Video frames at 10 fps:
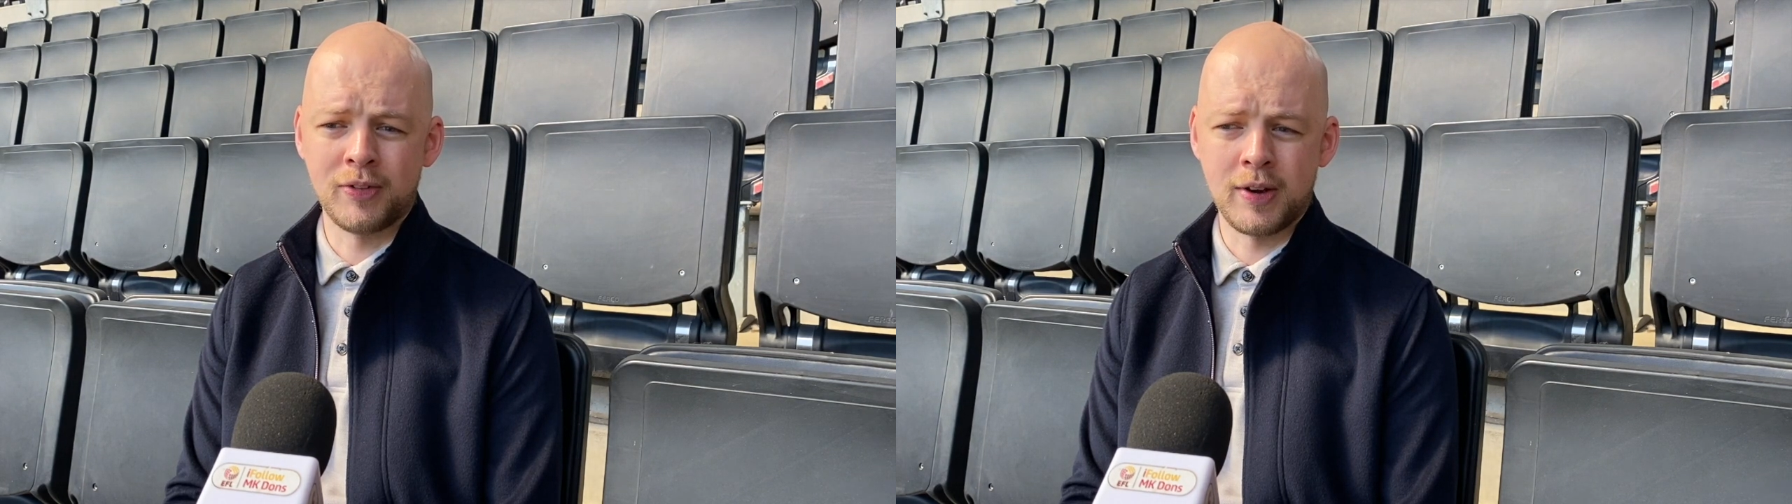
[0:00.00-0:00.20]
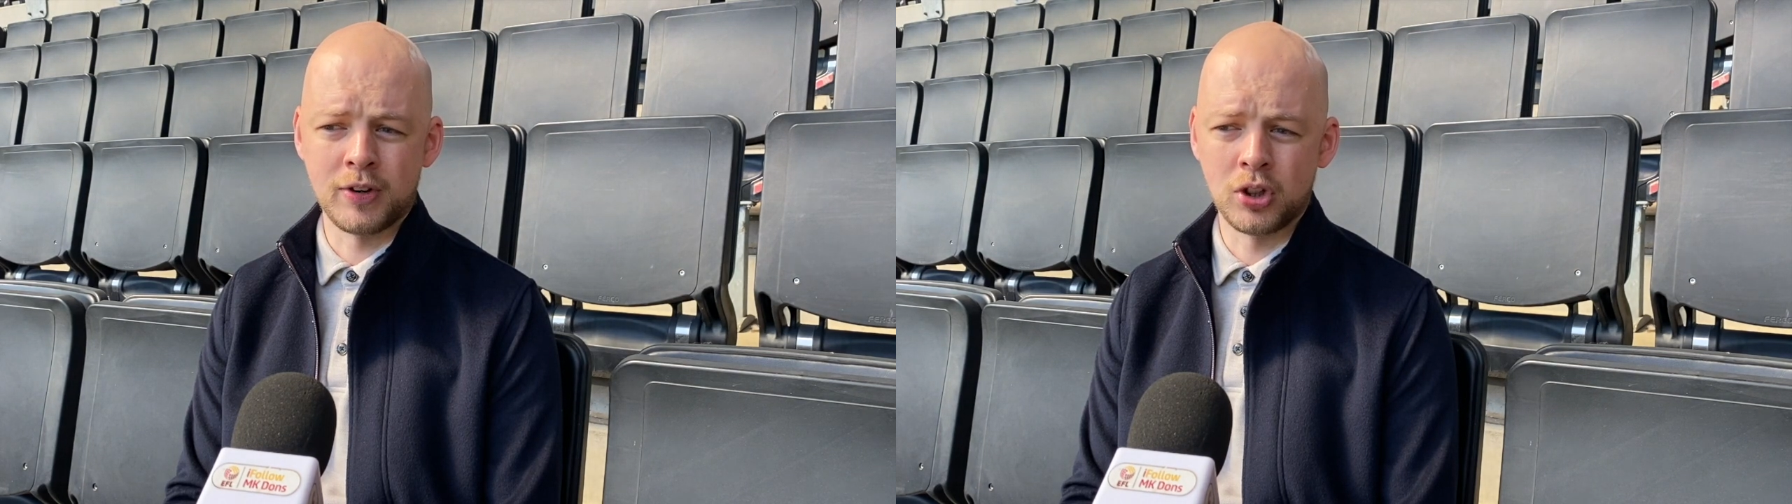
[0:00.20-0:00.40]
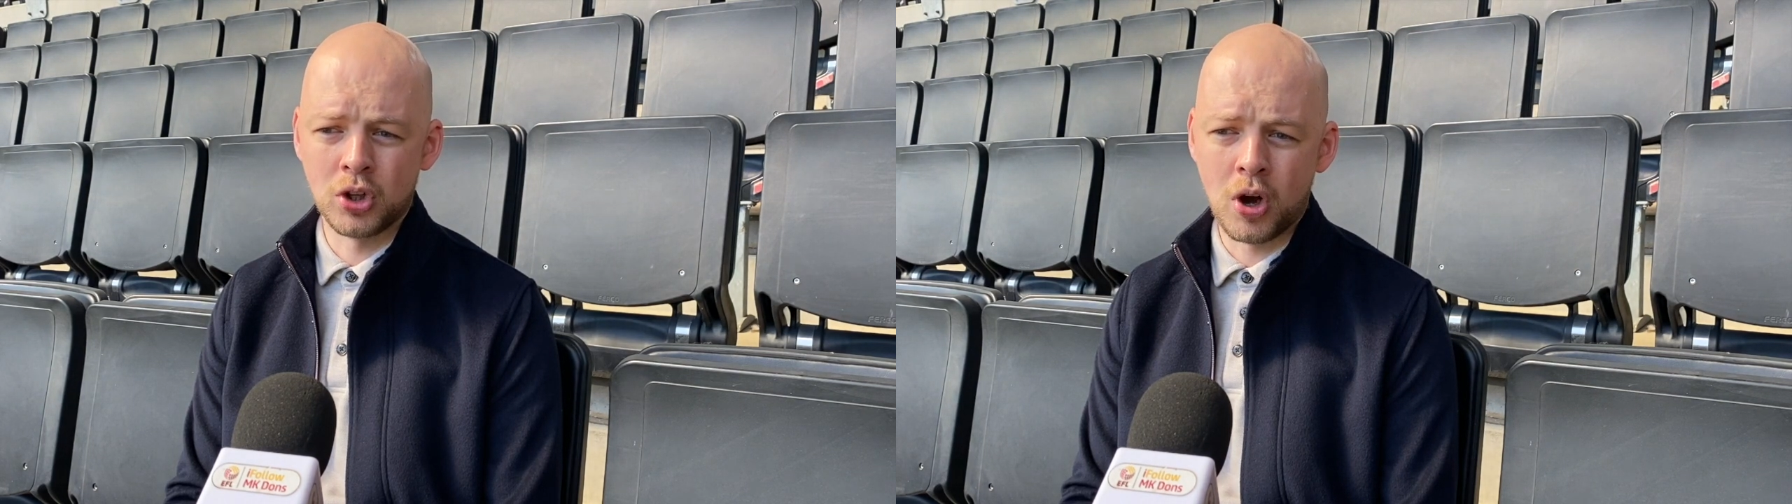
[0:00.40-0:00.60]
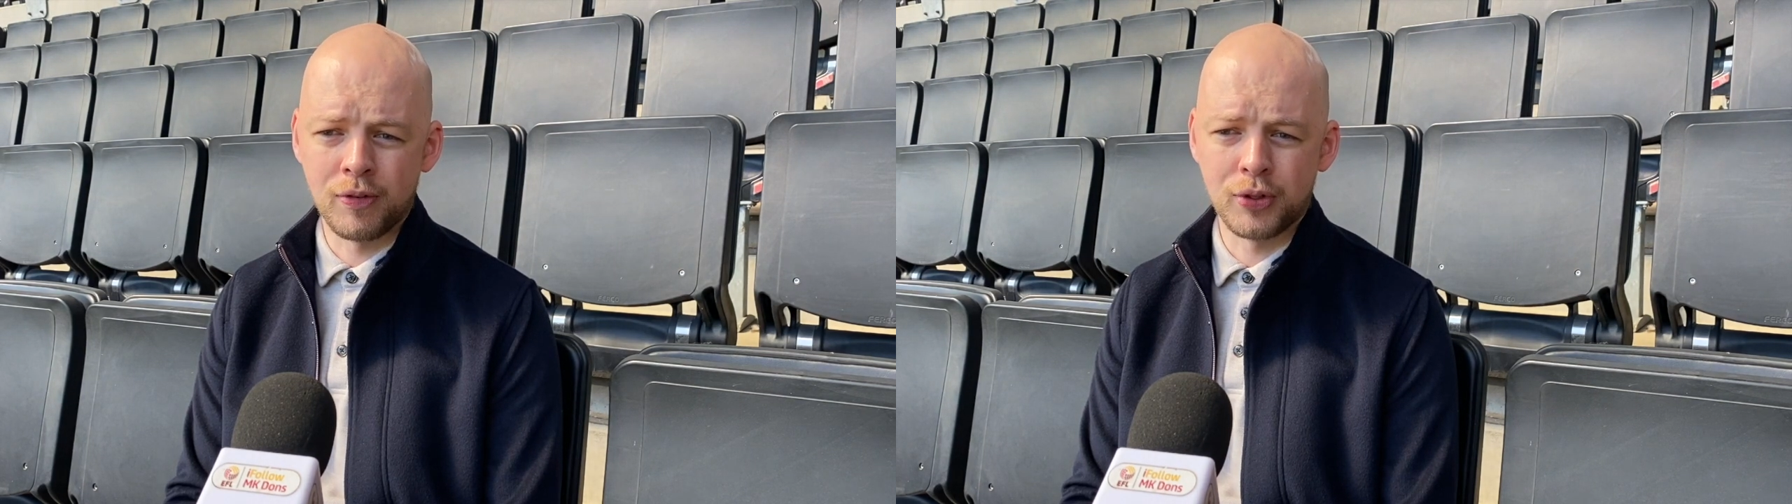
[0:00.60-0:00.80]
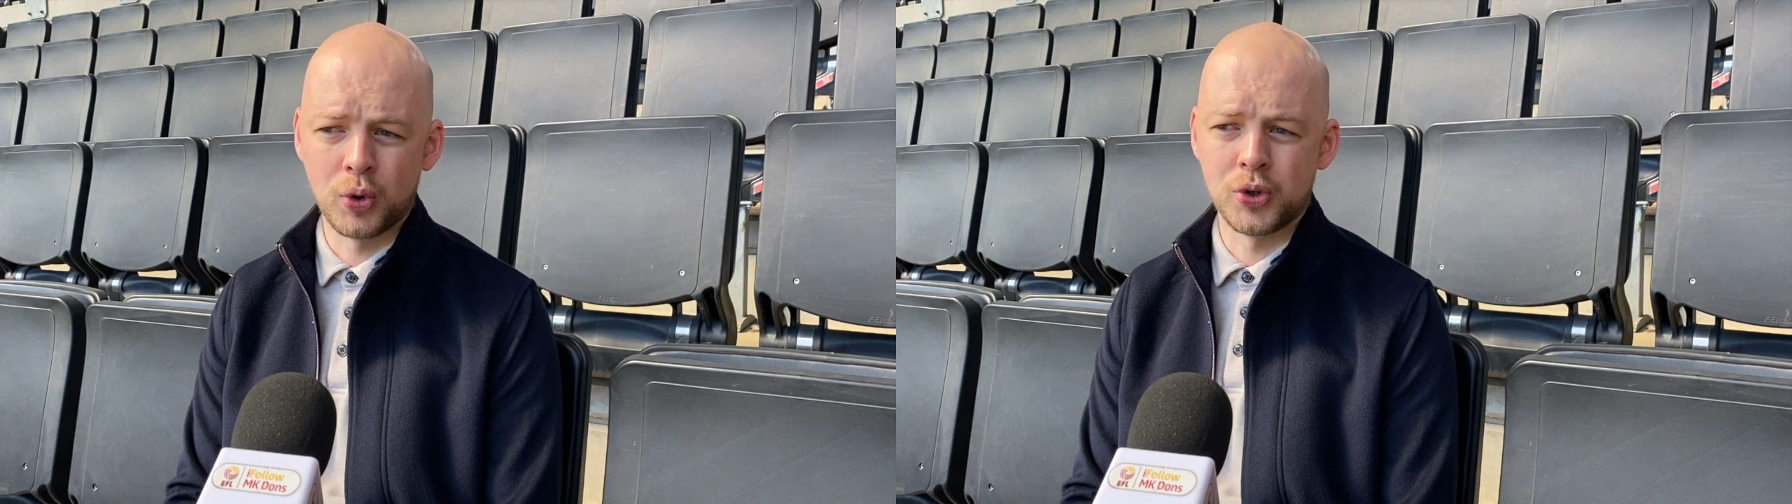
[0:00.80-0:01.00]
given a lot of
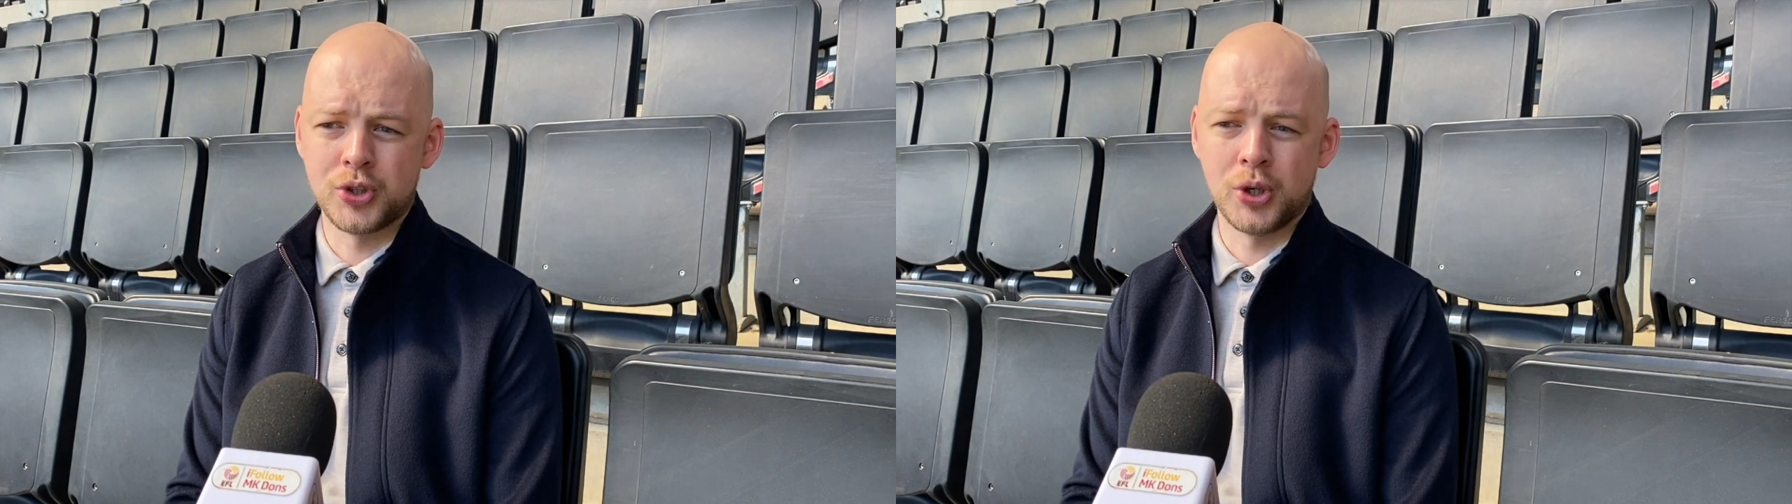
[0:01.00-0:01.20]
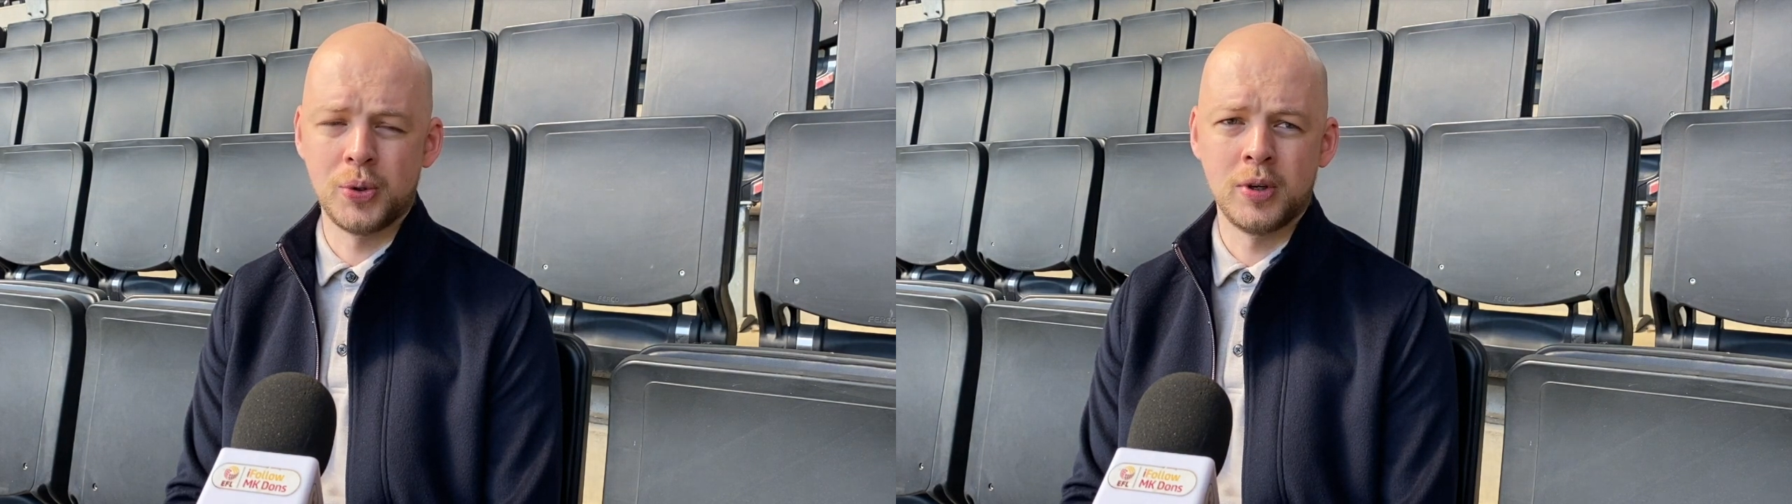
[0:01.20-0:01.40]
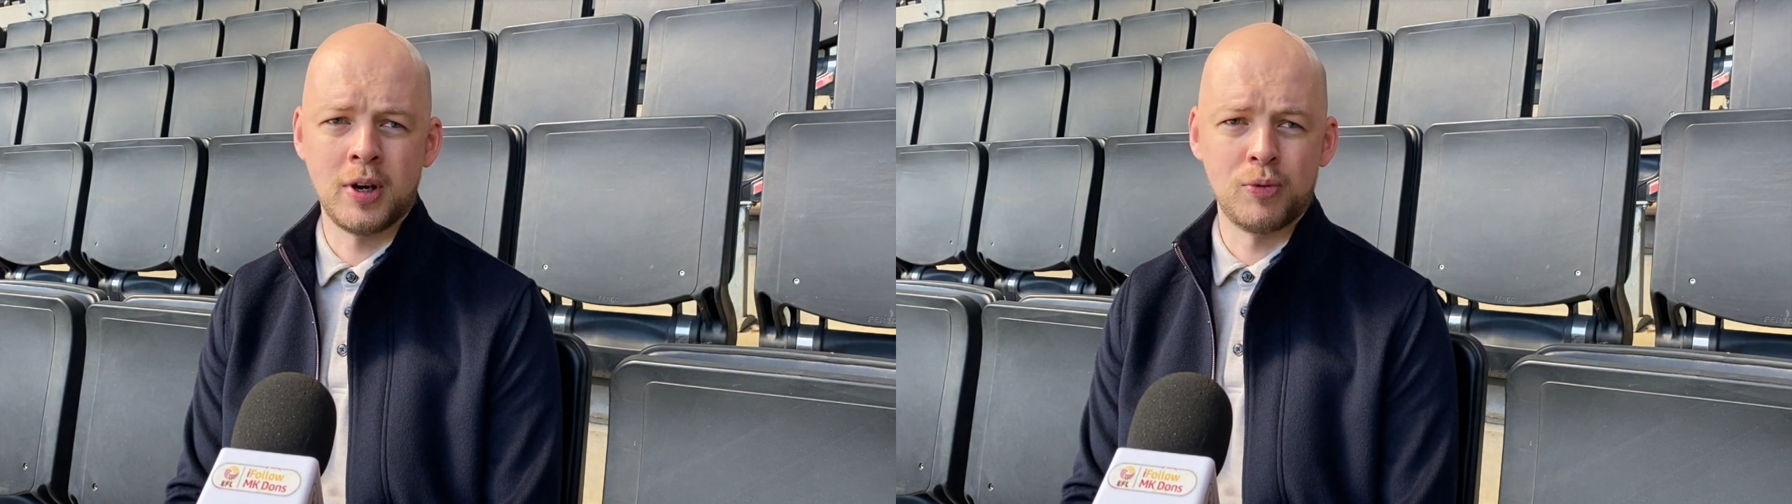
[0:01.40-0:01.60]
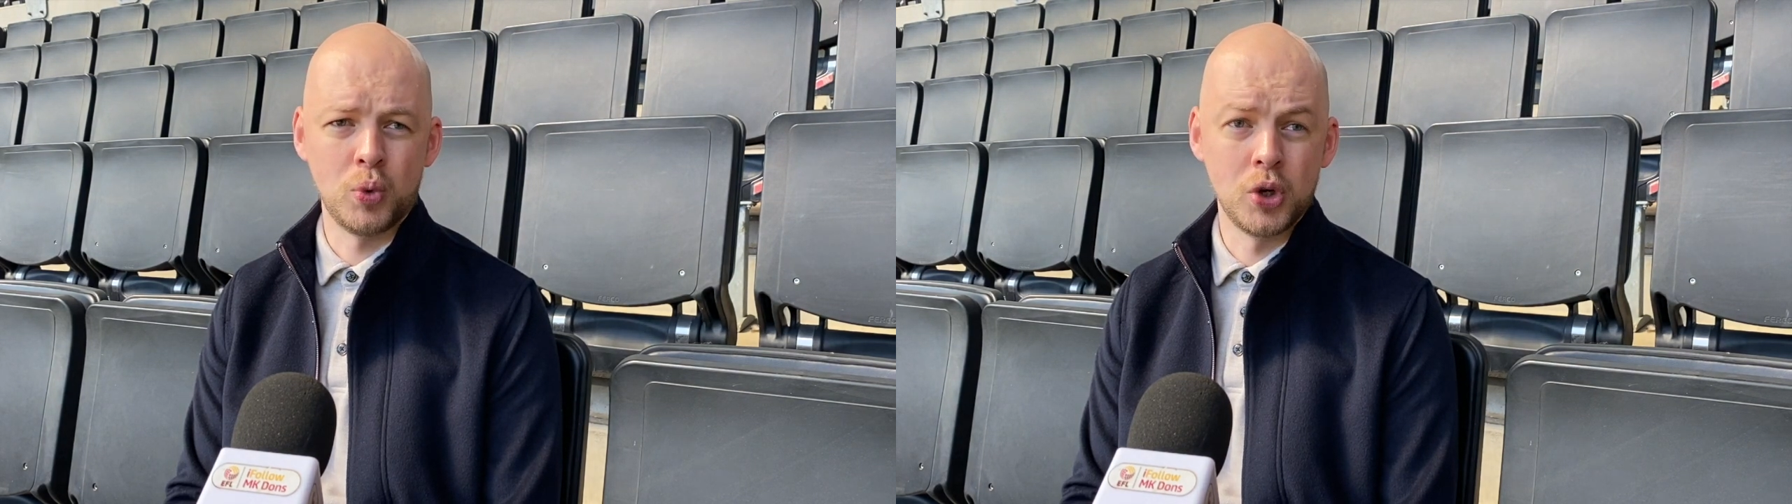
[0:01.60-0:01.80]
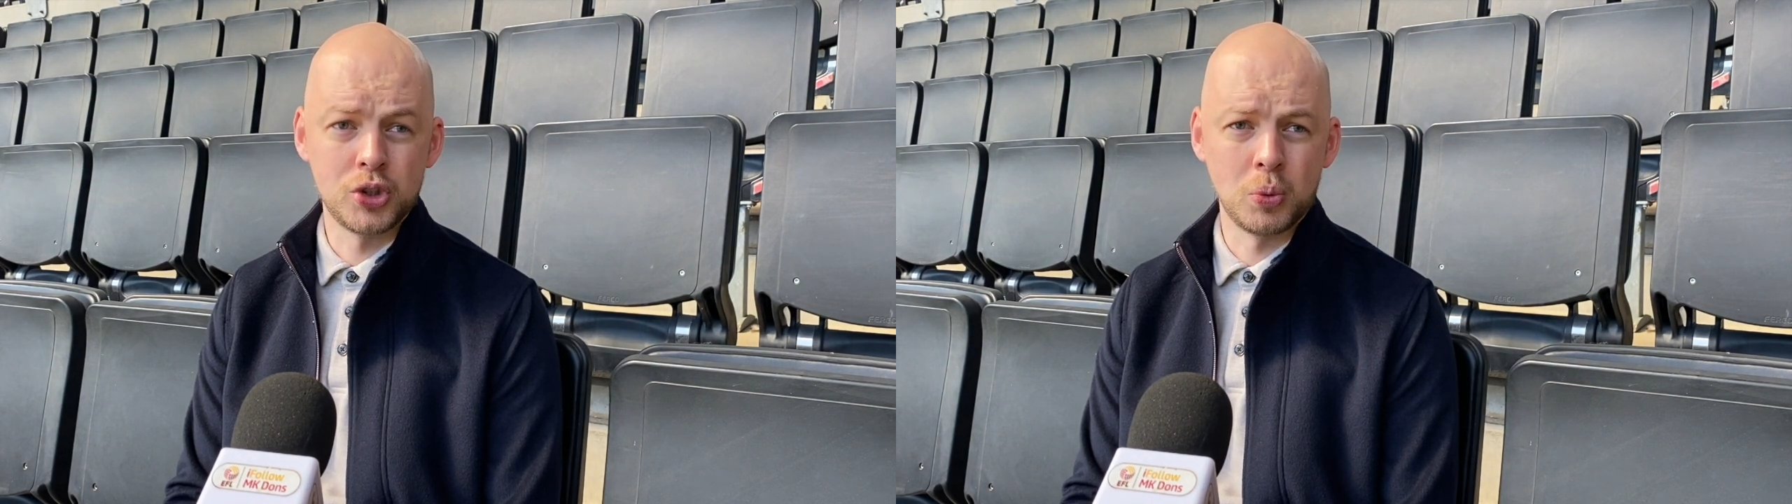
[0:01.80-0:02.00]
thought to. I've worked